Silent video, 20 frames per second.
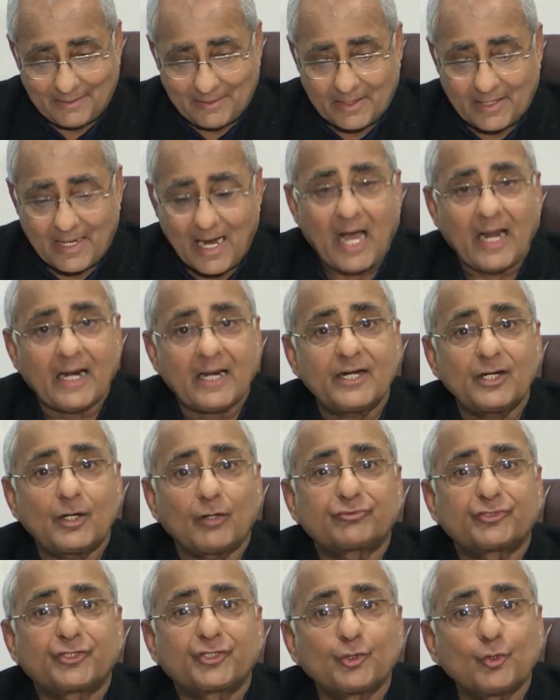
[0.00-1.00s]
garland
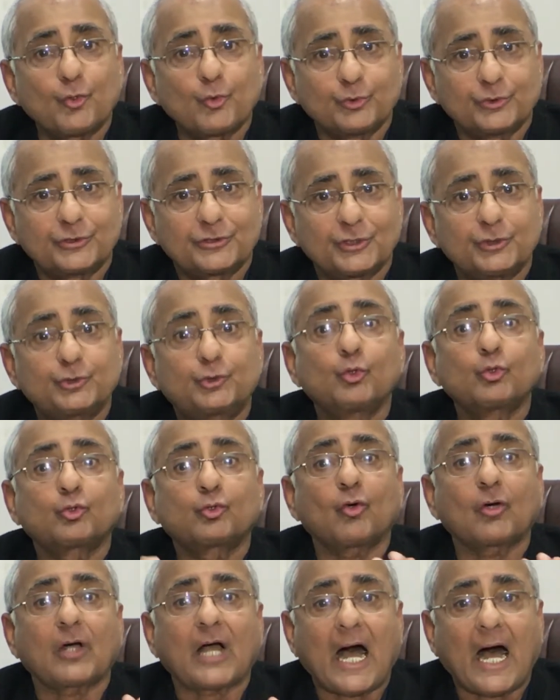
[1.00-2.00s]
of shoes,
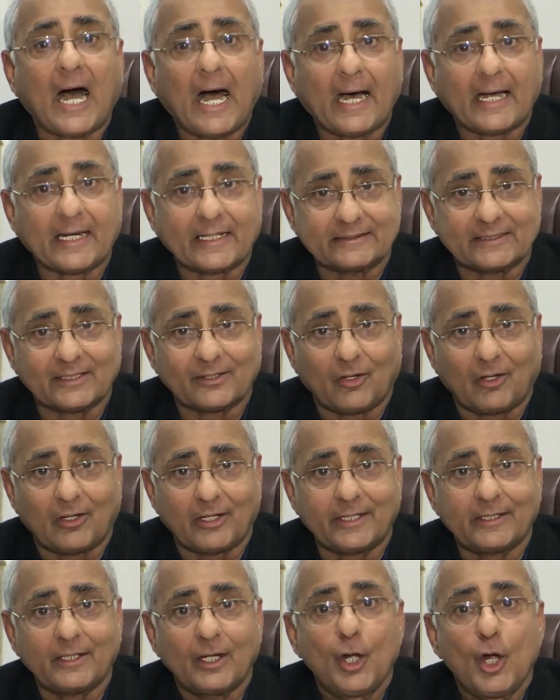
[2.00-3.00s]
juto ka har as they call
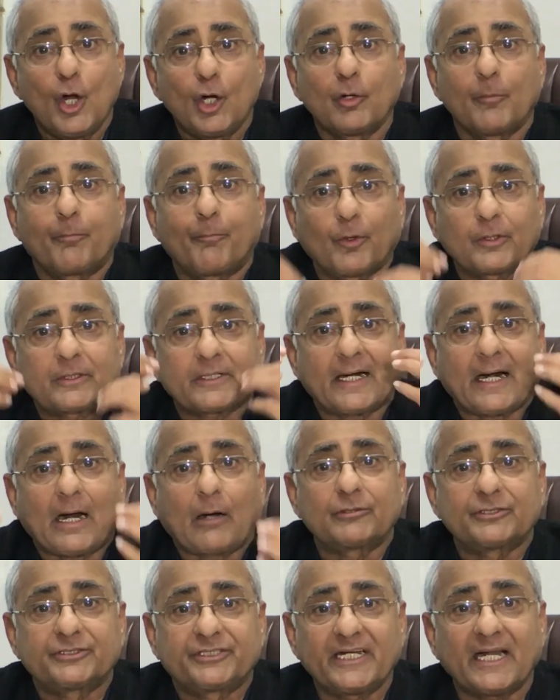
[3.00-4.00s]
it, to put
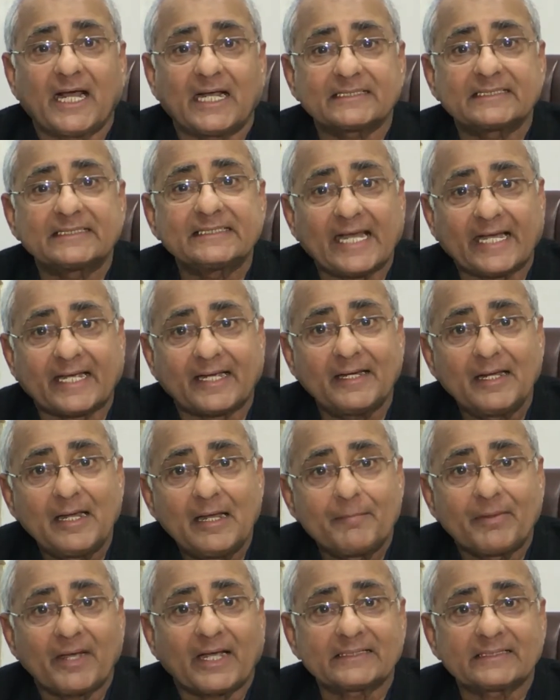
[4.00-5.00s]
around Jinnah's neck,
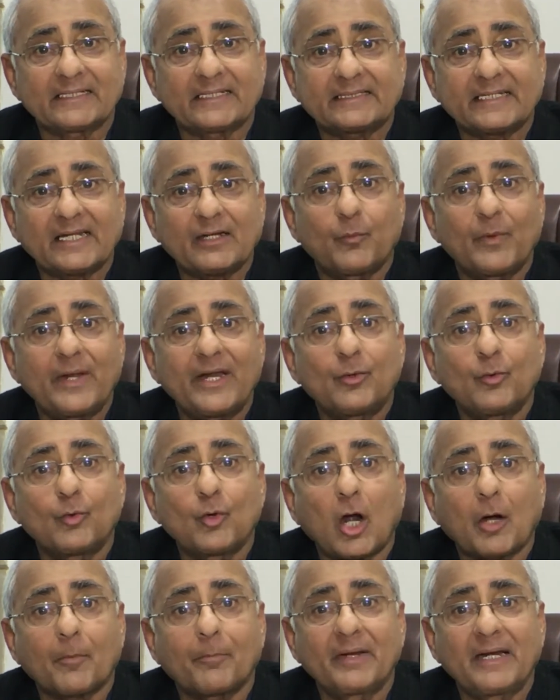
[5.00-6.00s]
because they said, we do
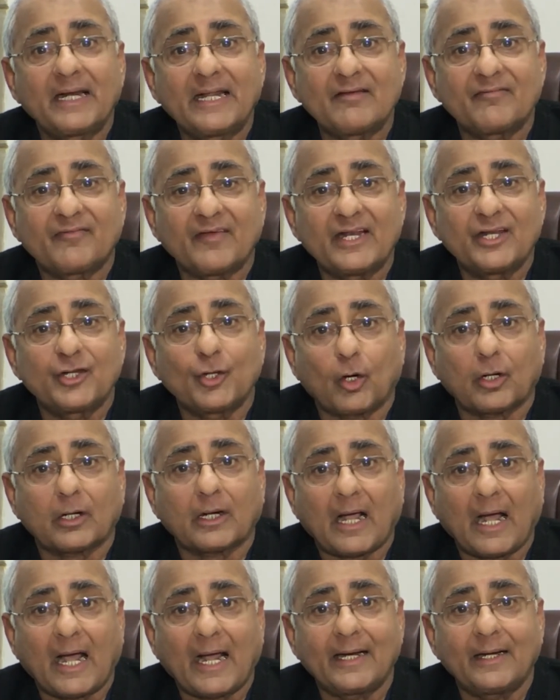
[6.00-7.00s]
not believe in your
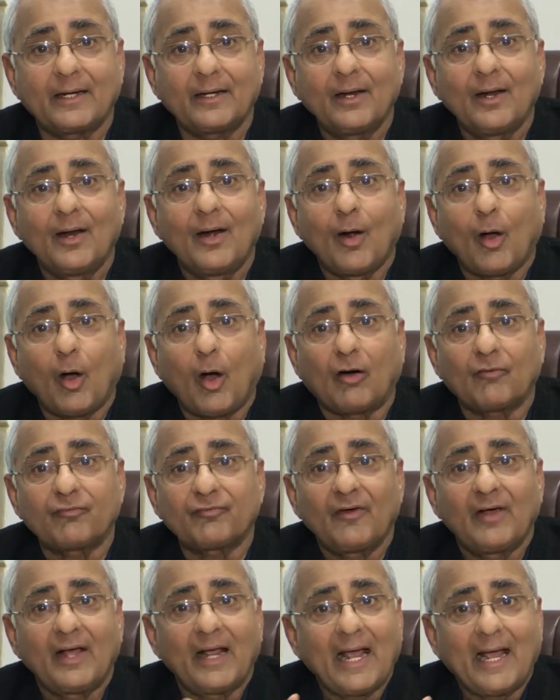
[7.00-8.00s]
kind of
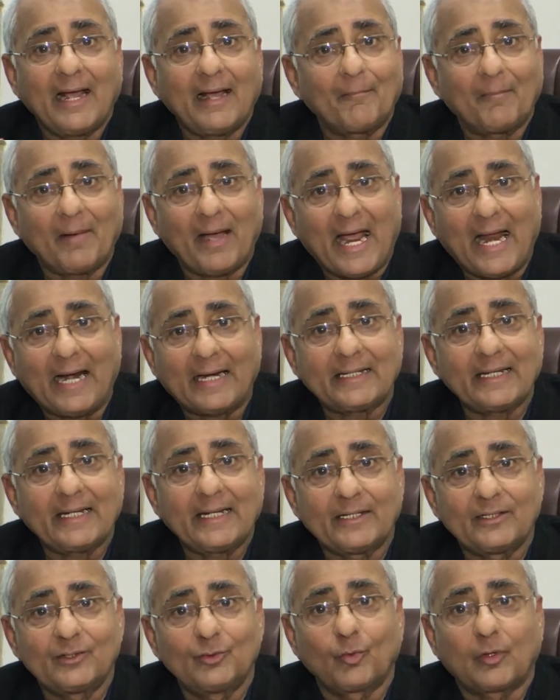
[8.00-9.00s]

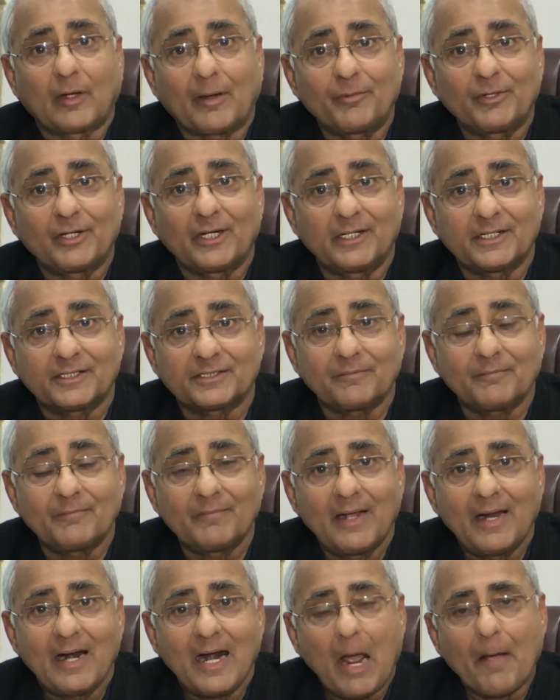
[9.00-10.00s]
anti-Hindu communalism.
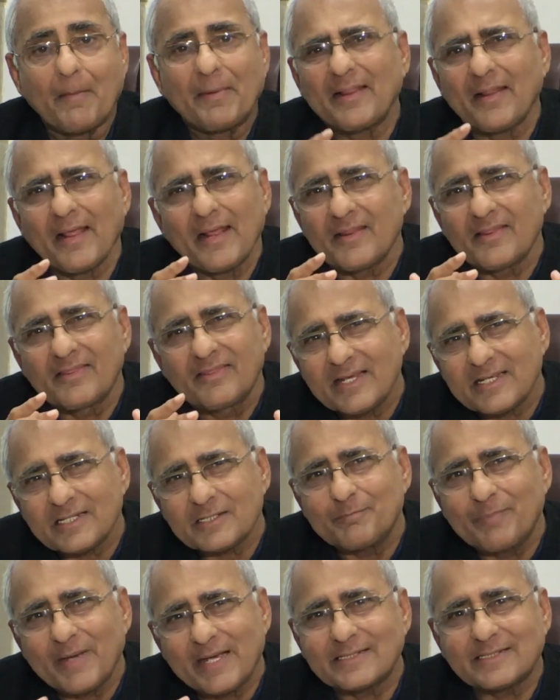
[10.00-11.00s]
I mean,
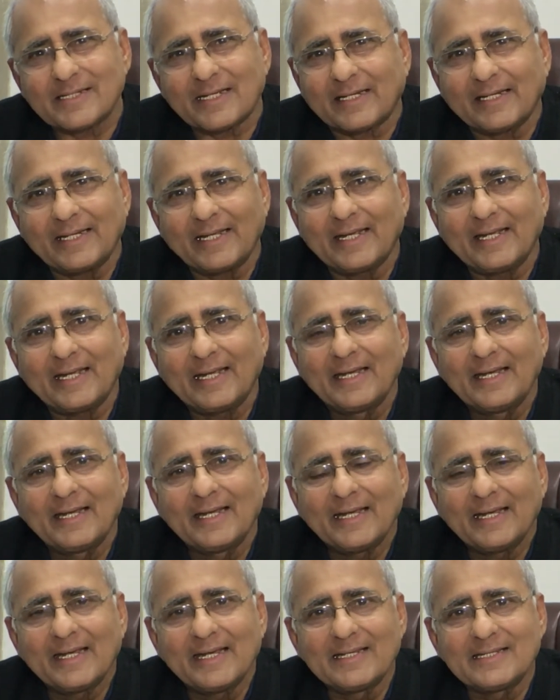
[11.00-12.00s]
this basically
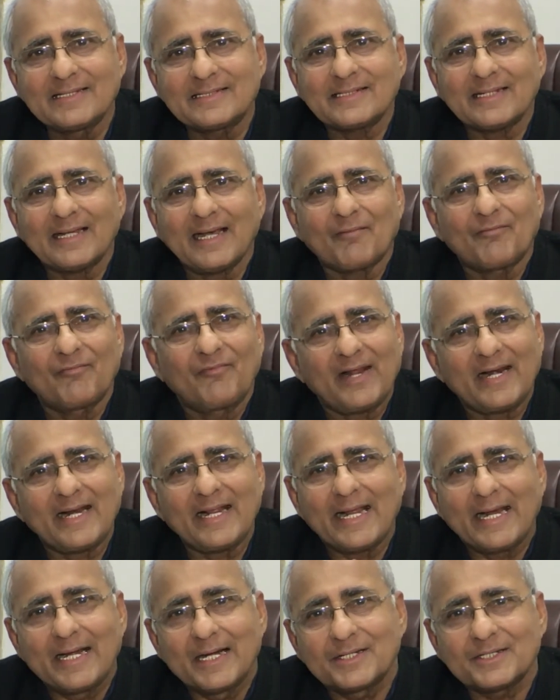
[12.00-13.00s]
is a very
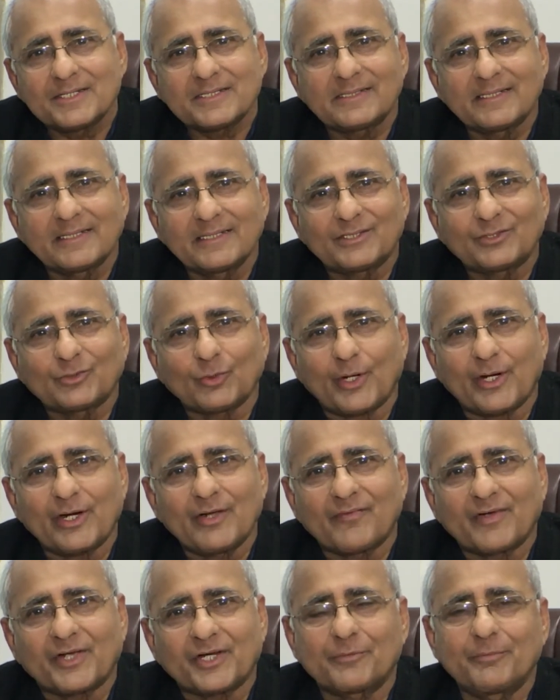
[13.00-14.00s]
interesting story
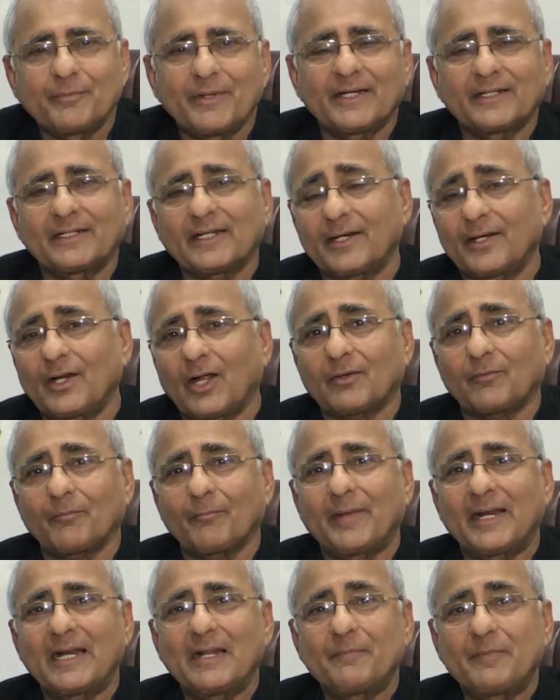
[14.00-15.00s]
of Kashmir that not
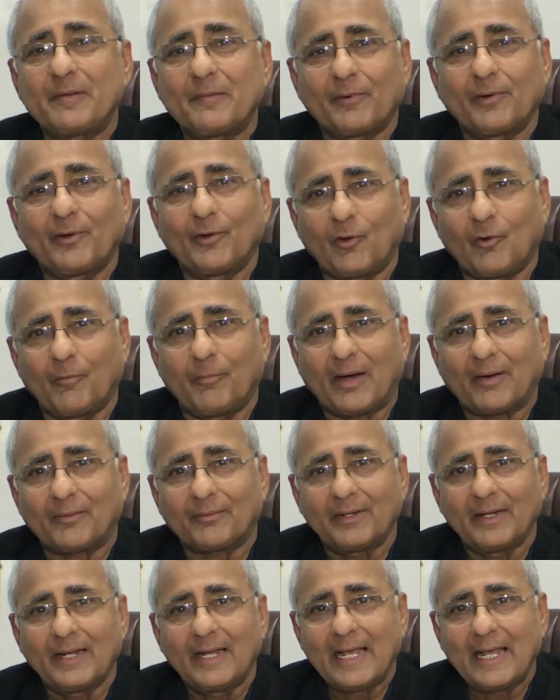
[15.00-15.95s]
many people know about.